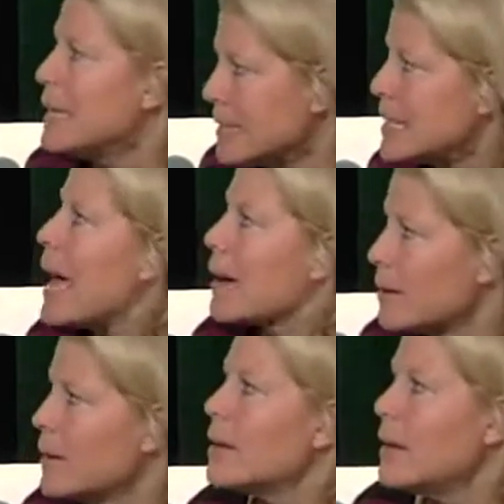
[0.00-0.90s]

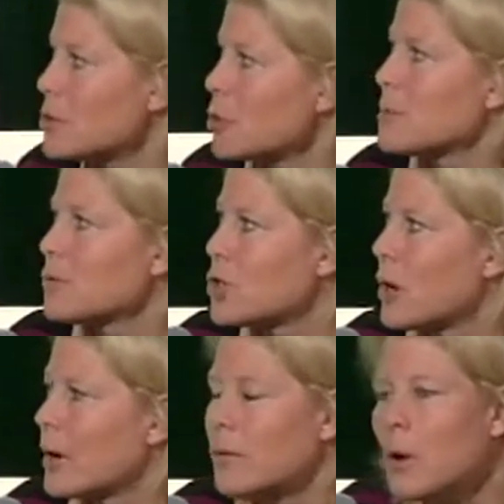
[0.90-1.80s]
Exactly. In terms of
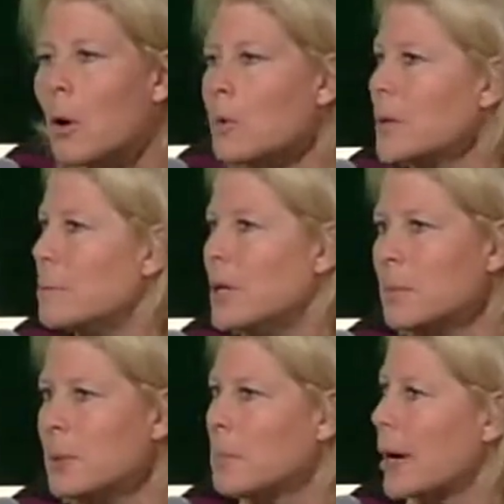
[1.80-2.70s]
sharing, the only
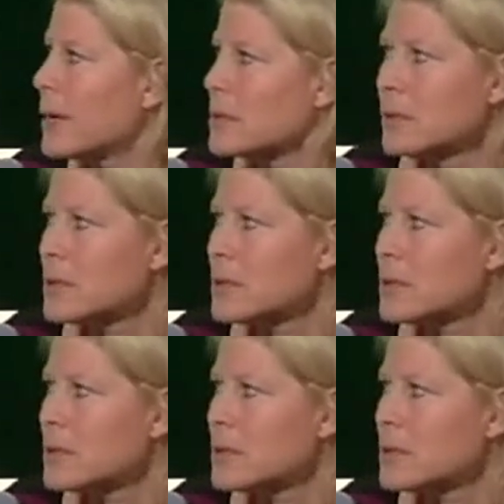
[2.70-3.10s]
B2B brand in the